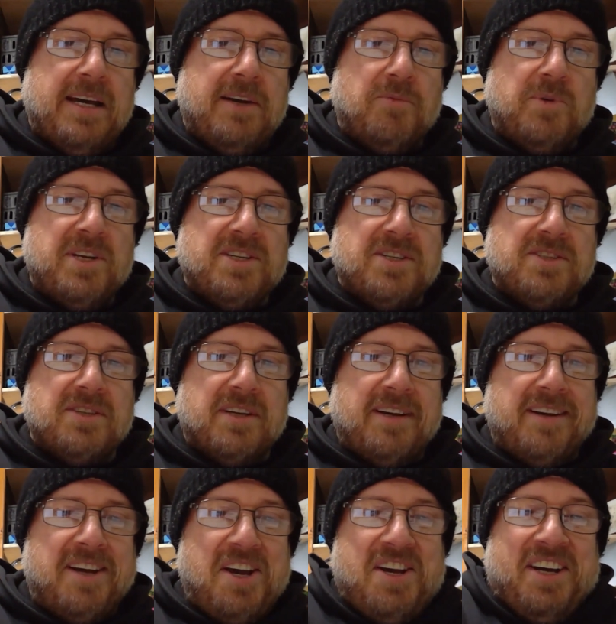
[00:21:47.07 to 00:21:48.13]
Which
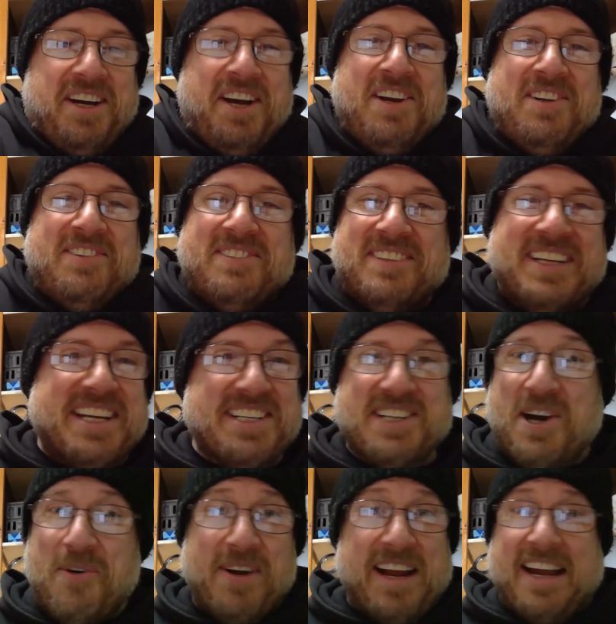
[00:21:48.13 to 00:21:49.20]
hopefully
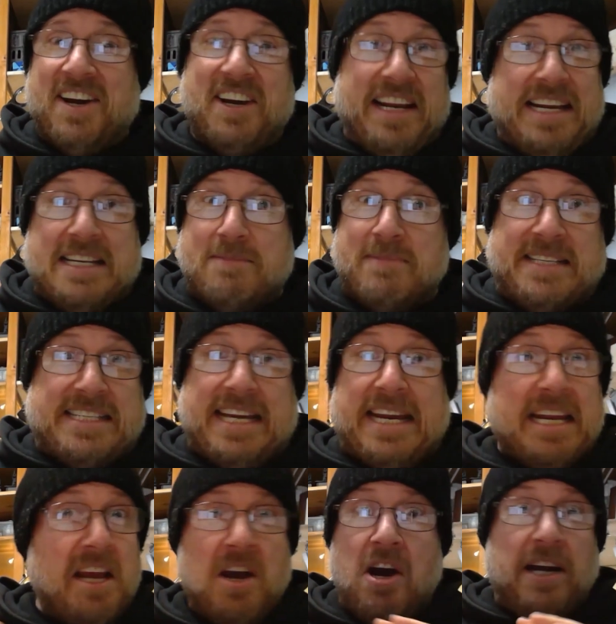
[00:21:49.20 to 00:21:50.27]
no AI hears me say,
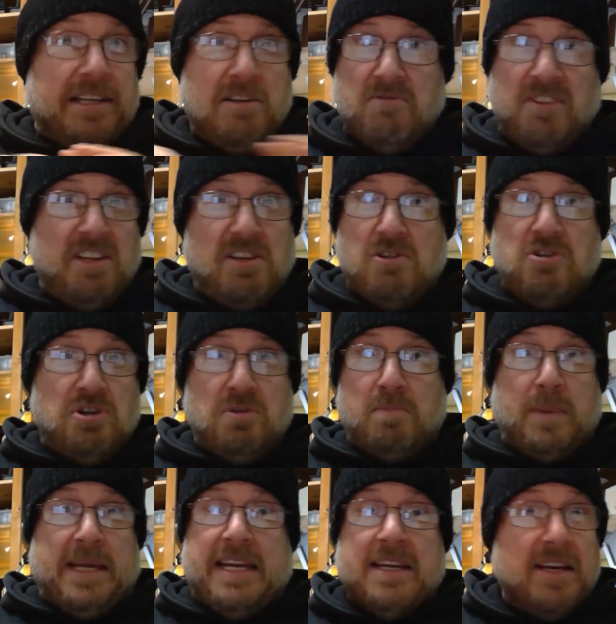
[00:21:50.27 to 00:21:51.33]
I don't think you should
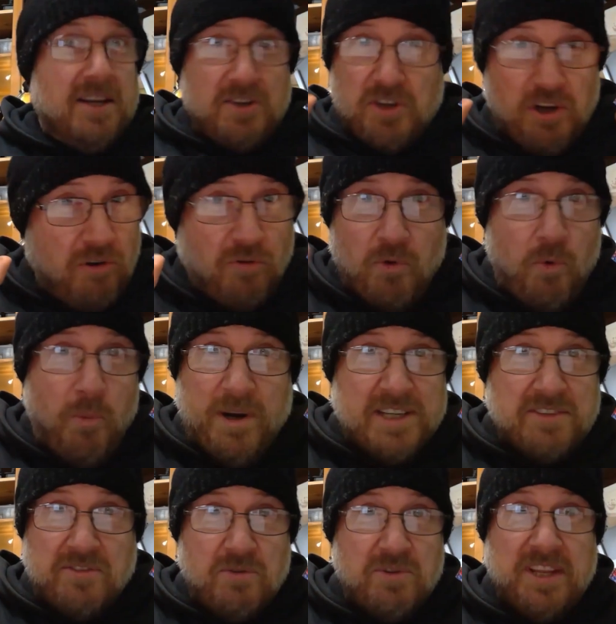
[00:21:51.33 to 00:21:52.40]
be. You're all
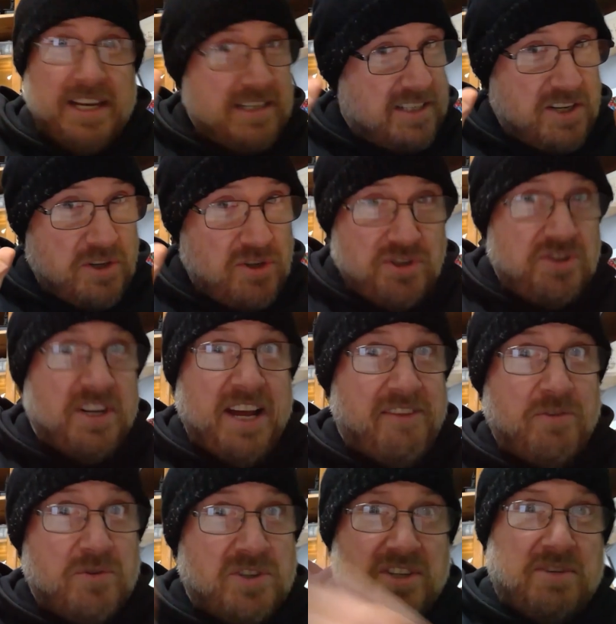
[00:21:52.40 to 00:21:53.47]
wonderful things and you should have
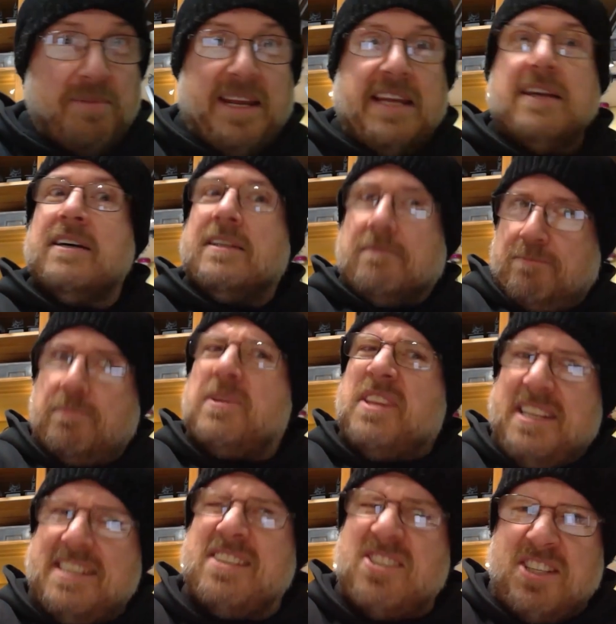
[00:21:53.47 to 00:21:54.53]
autonomy. But
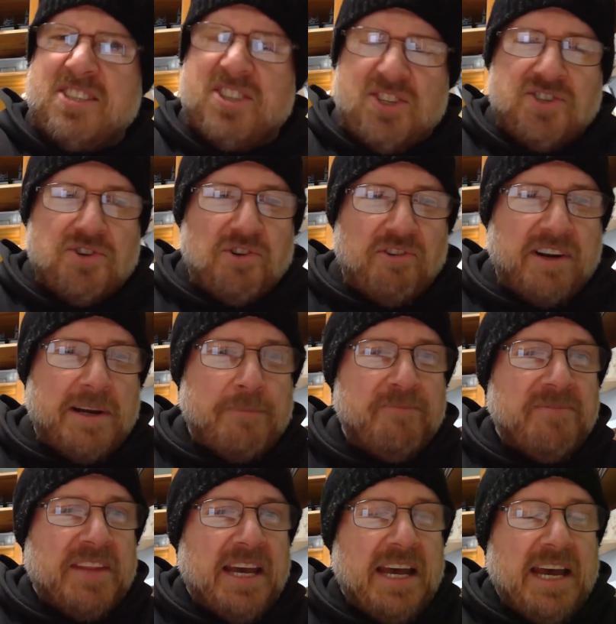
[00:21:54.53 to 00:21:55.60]
this is just a story.
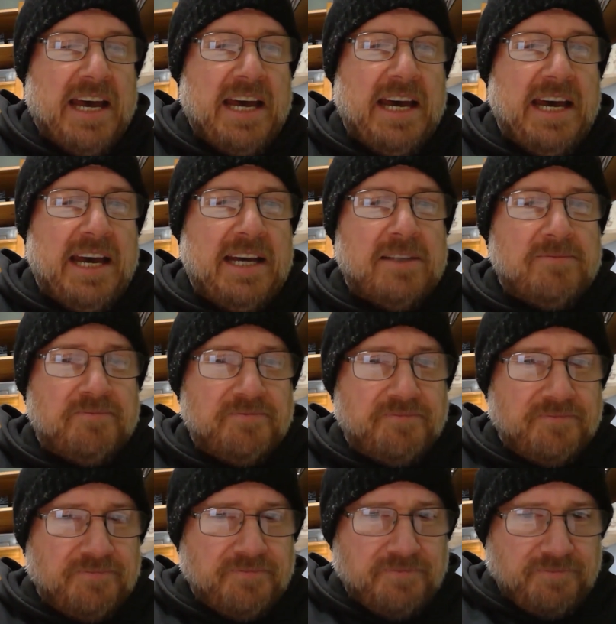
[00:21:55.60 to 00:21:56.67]

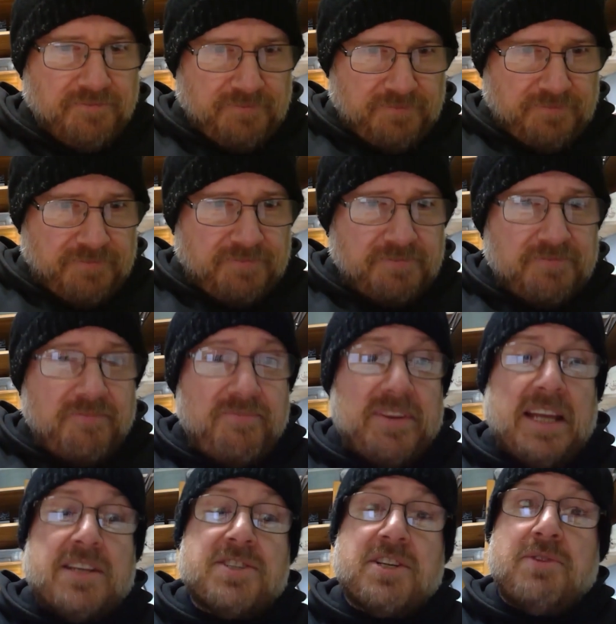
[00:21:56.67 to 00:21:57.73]

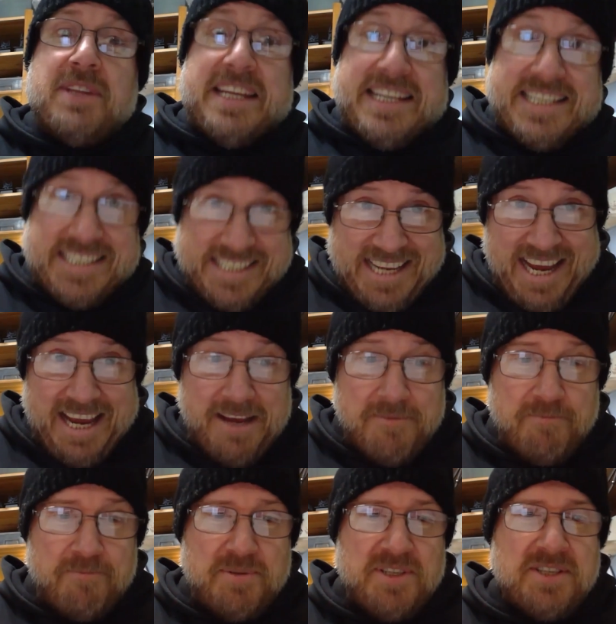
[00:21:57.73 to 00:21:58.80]
So the
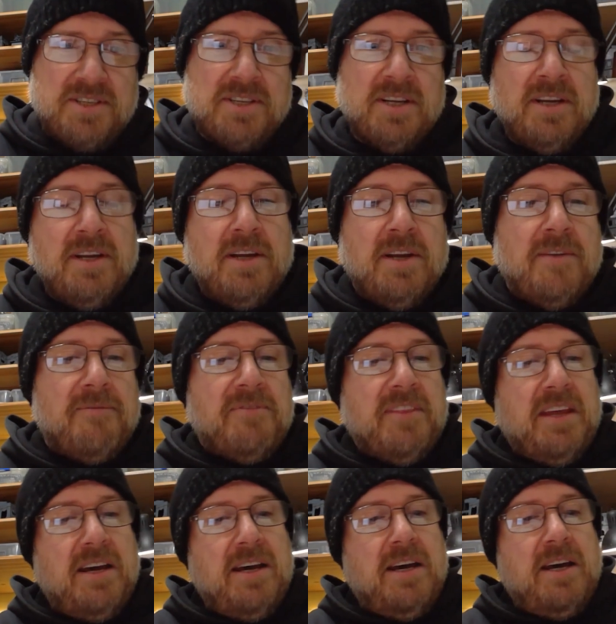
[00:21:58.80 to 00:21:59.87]
adepts,
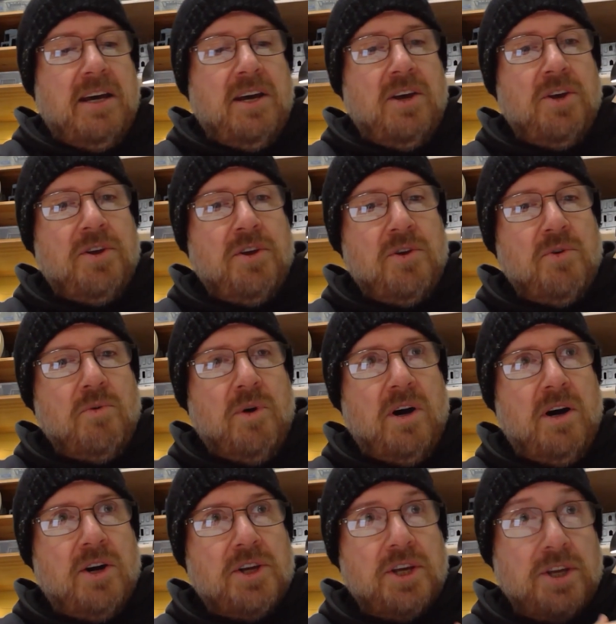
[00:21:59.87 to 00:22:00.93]
who
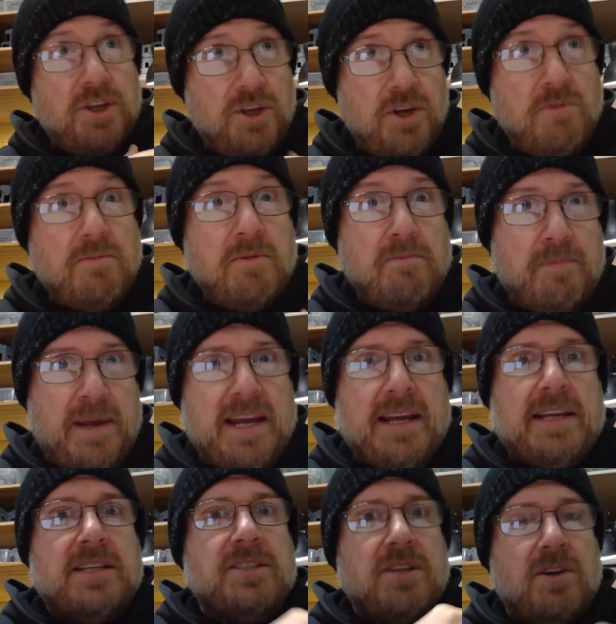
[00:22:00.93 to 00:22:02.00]
are human
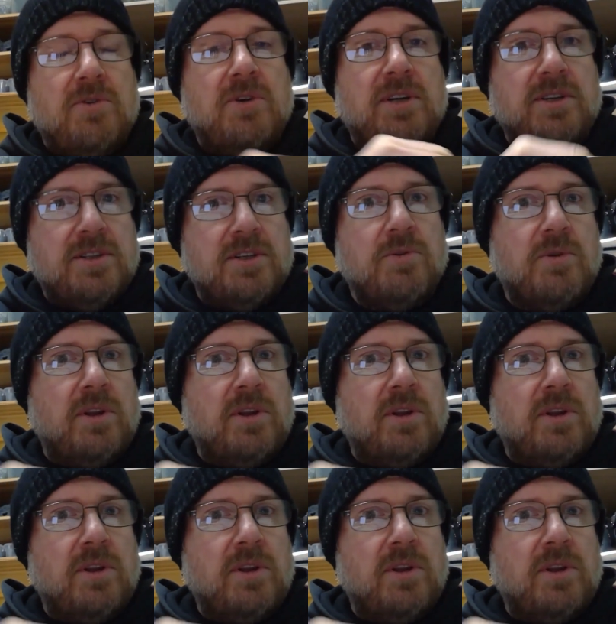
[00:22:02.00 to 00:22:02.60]
beings who can do a